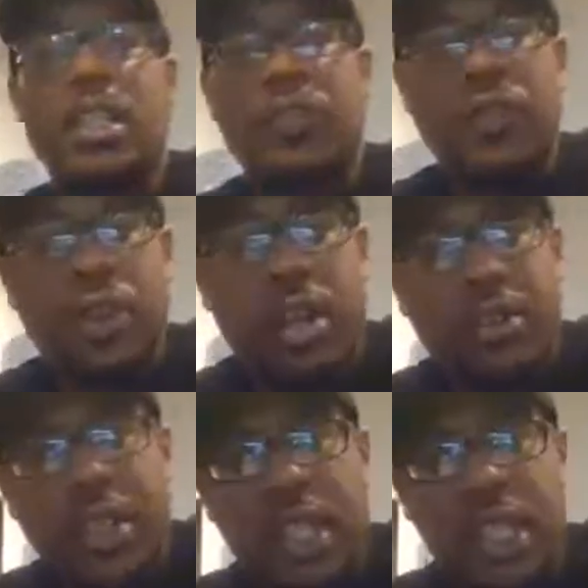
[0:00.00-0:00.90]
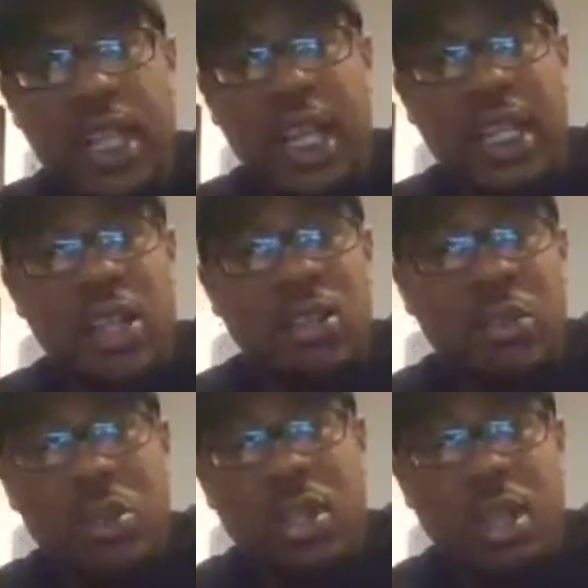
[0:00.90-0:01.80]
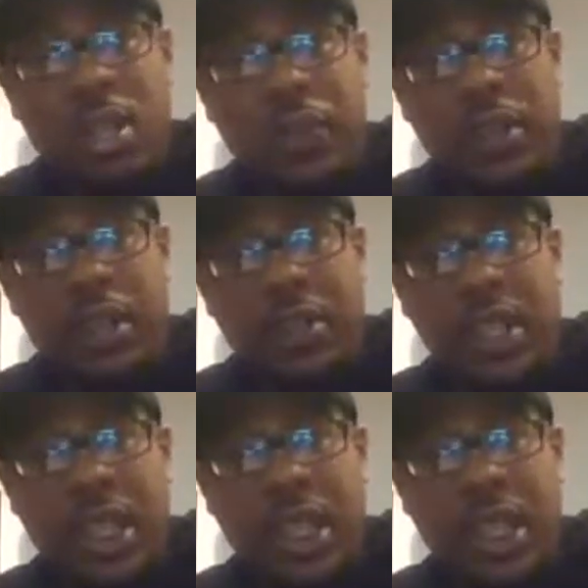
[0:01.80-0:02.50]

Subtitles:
is for her DNA. They only wanted her for her